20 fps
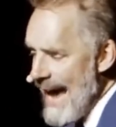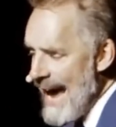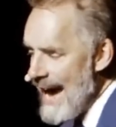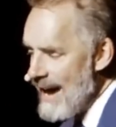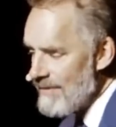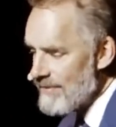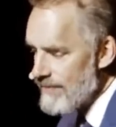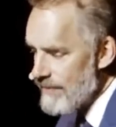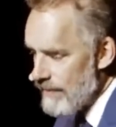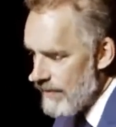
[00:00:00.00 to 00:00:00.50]

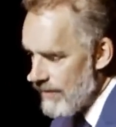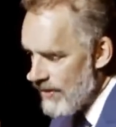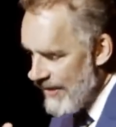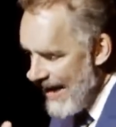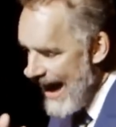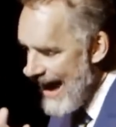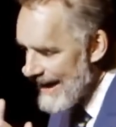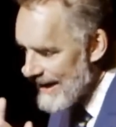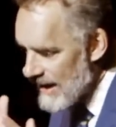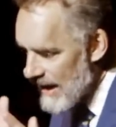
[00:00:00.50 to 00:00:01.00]
have
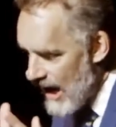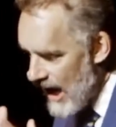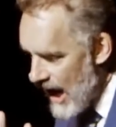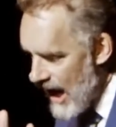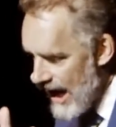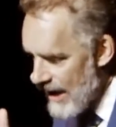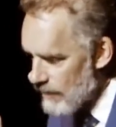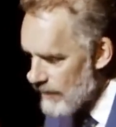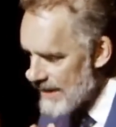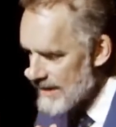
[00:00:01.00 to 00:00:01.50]
that
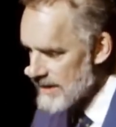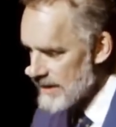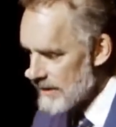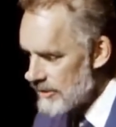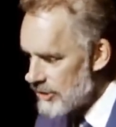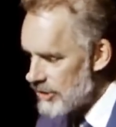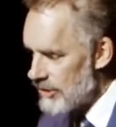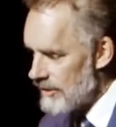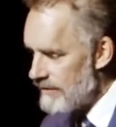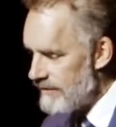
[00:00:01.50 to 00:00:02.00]
high
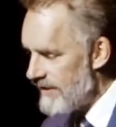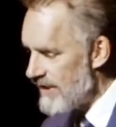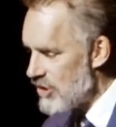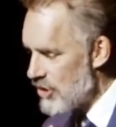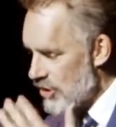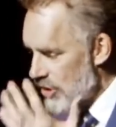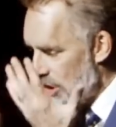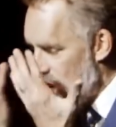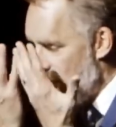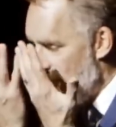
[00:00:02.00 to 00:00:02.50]
resolution
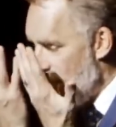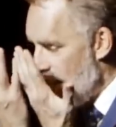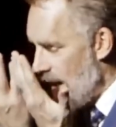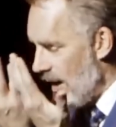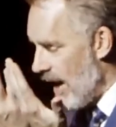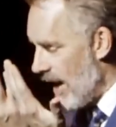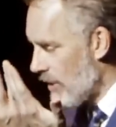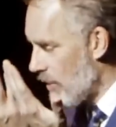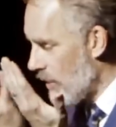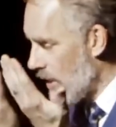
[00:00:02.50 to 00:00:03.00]
vision
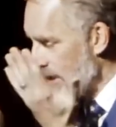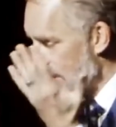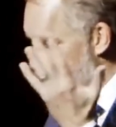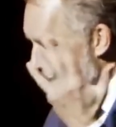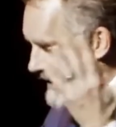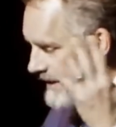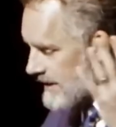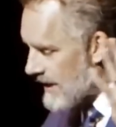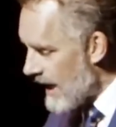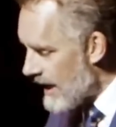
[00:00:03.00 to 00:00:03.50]
across
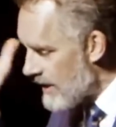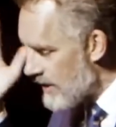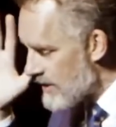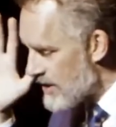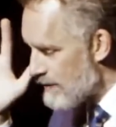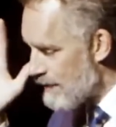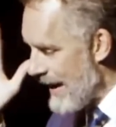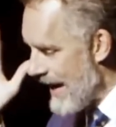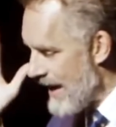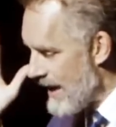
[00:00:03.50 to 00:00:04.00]
the entire
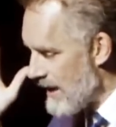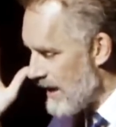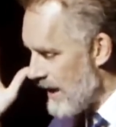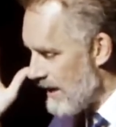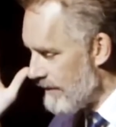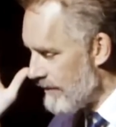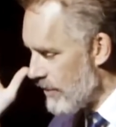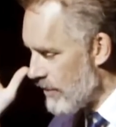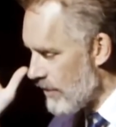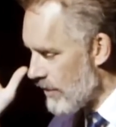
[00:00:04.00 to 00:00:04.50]
span
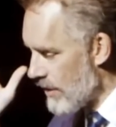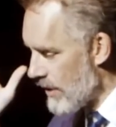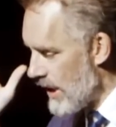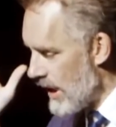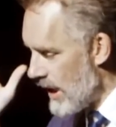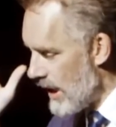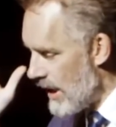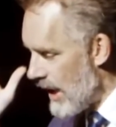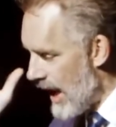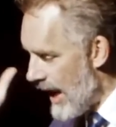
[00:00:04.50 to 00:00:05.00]
of your
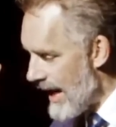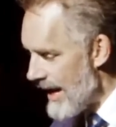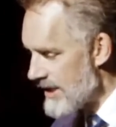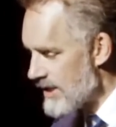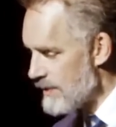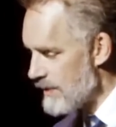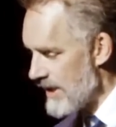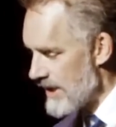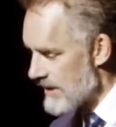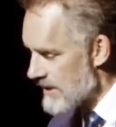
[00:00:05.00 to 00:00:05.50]

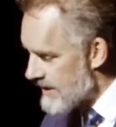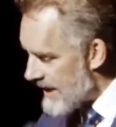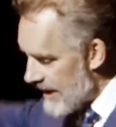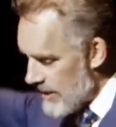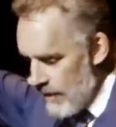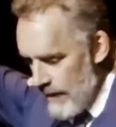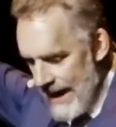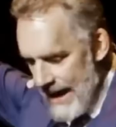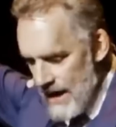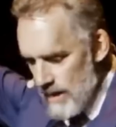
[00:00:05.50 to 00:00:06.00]
eyes, because then
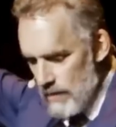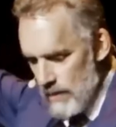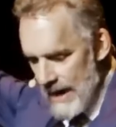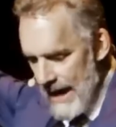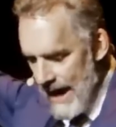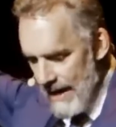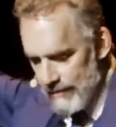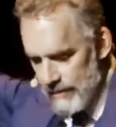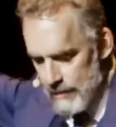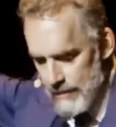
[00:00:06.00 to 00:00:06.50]
your head would
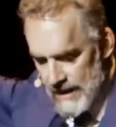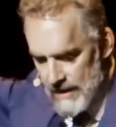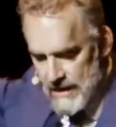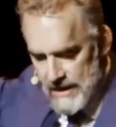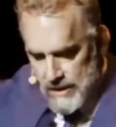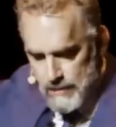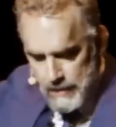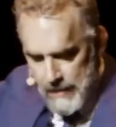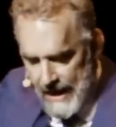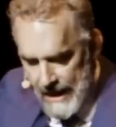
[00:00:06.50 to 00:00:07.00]
have to be
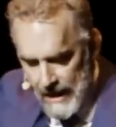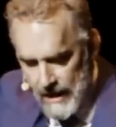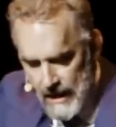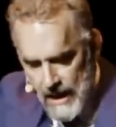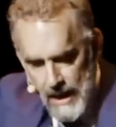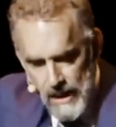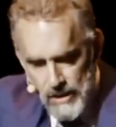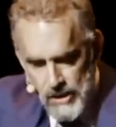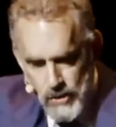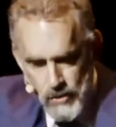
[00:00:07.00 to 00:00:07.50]
this big
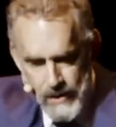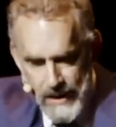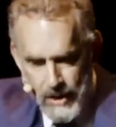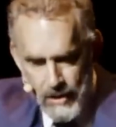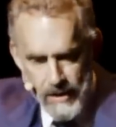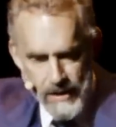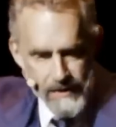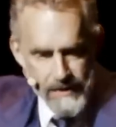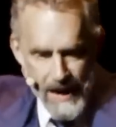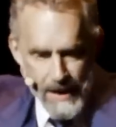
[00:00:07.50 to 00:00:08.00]
to
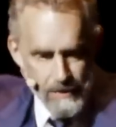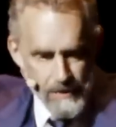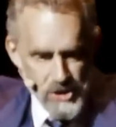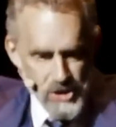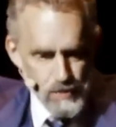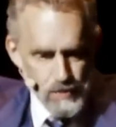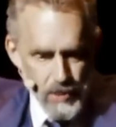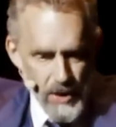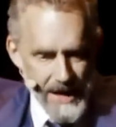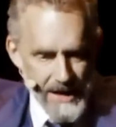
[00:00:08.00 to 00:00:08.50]
carry that
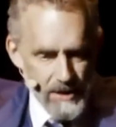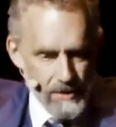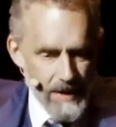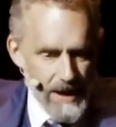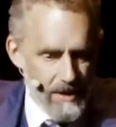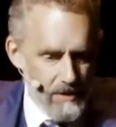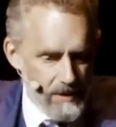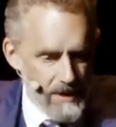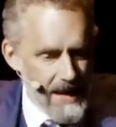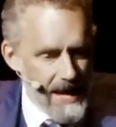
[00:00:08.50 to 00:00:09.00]
much brain
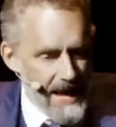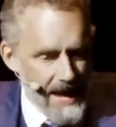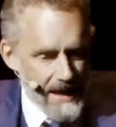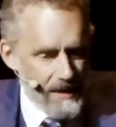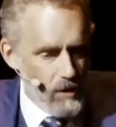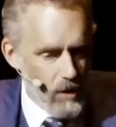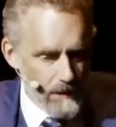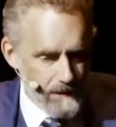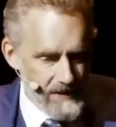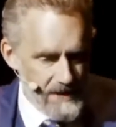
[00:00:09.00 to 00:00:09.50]
around, and
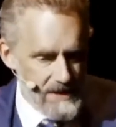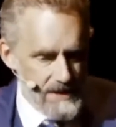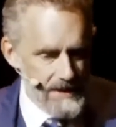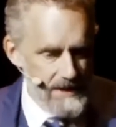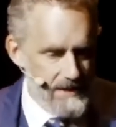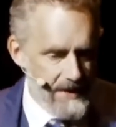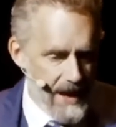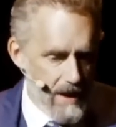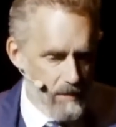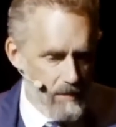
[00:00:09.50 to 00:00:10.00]
obviously
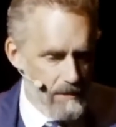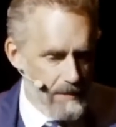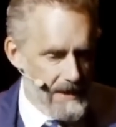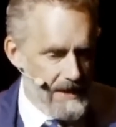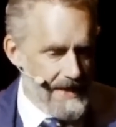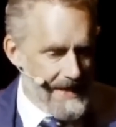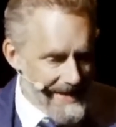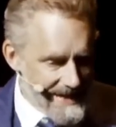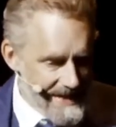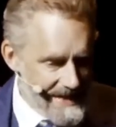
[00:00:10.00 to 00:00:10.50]
that would be
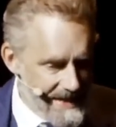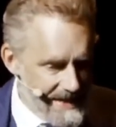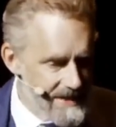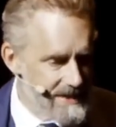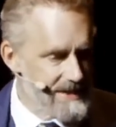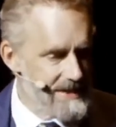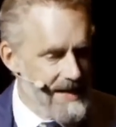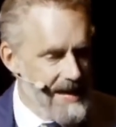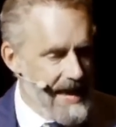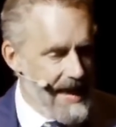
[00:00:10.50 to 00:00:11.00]

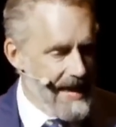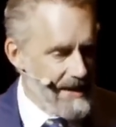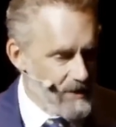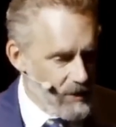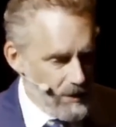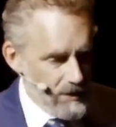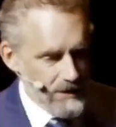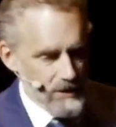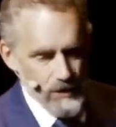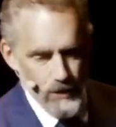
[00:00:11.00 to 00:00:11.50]
hideous and
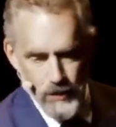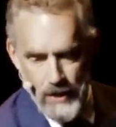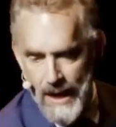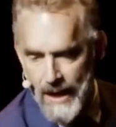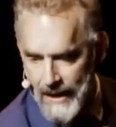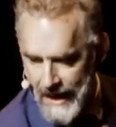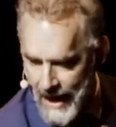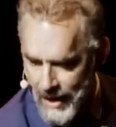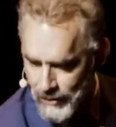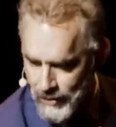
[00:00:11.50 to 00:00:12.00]
also
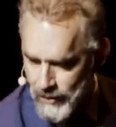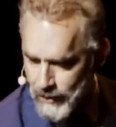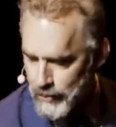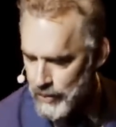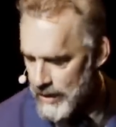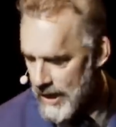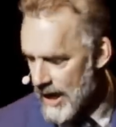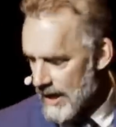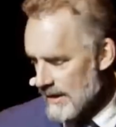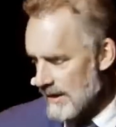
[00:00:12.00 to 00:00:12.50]

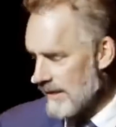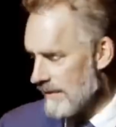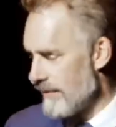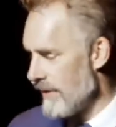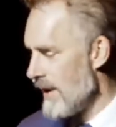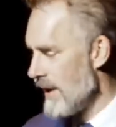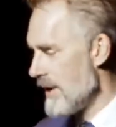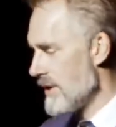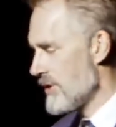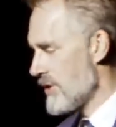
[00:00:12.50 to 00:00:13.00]
counterproductive.
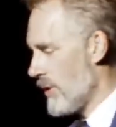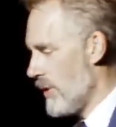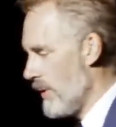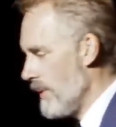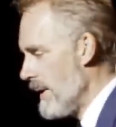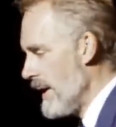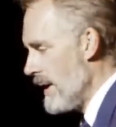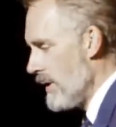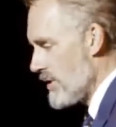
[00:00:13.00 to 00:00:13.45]
So